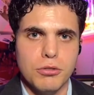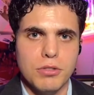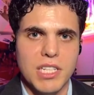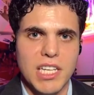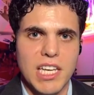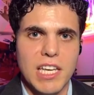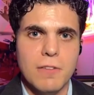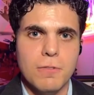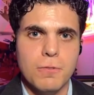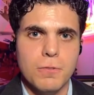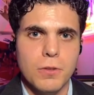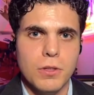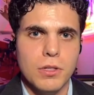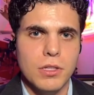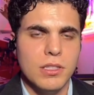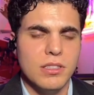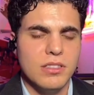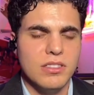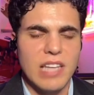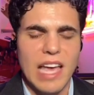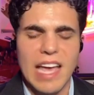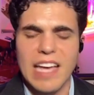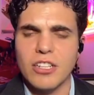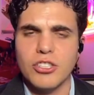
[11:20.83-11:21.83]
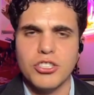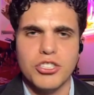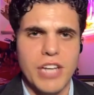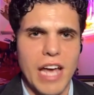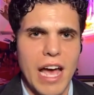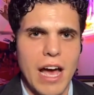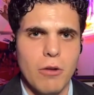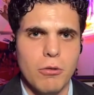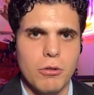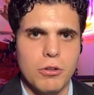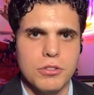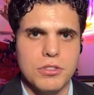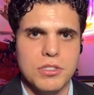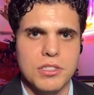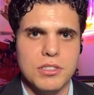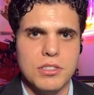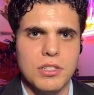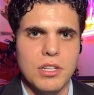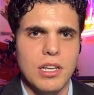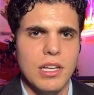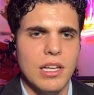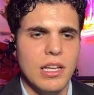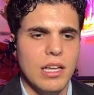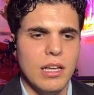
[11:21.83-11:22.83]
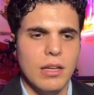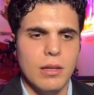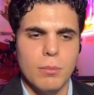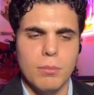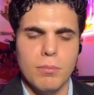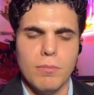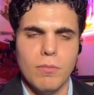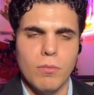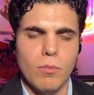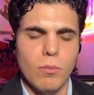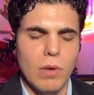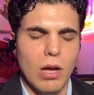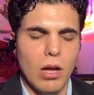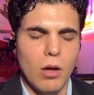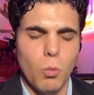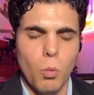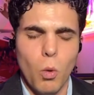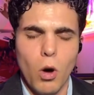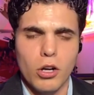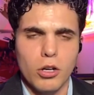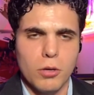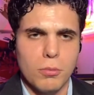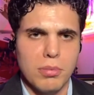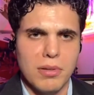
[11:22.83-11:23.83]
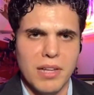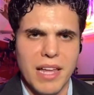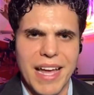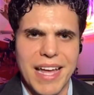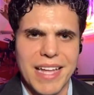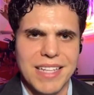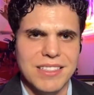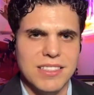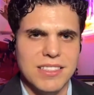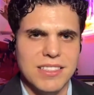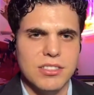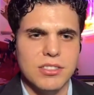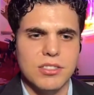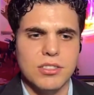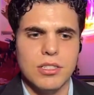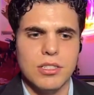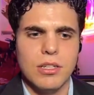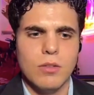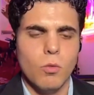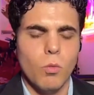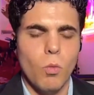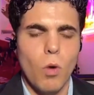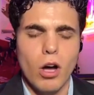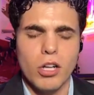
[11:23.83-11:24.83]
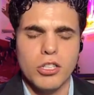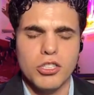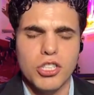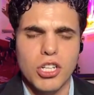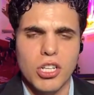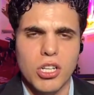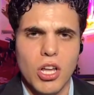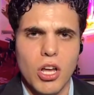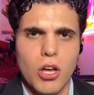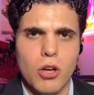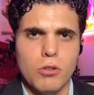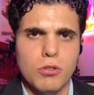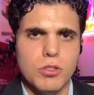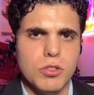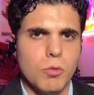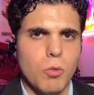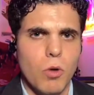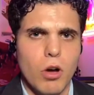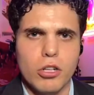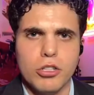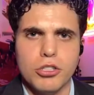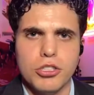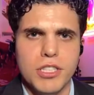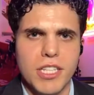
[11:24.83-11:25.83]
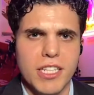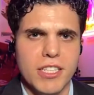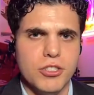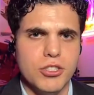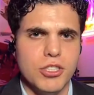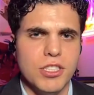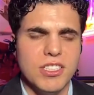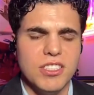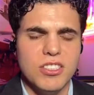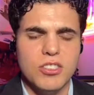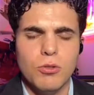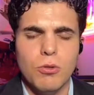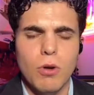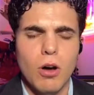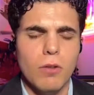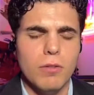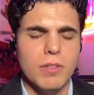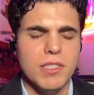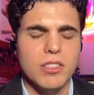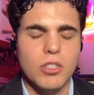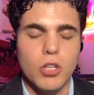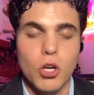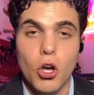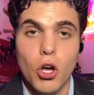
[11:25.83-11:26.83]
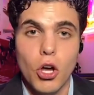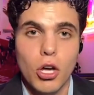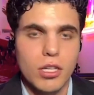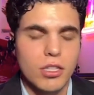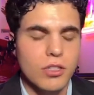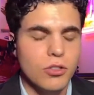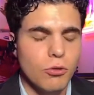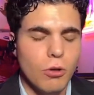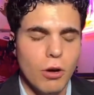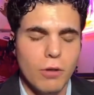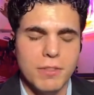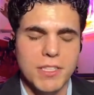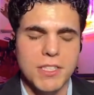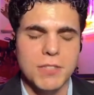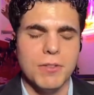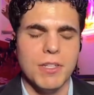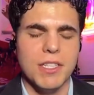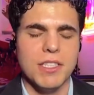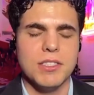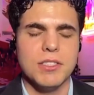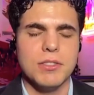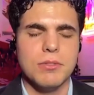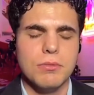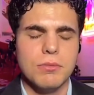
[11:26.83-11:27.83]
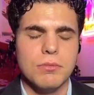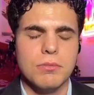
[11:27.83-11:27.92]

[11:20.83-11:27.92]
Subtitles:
your teeth, take showers, water plants, wash clothes, wash dishes, do all these things.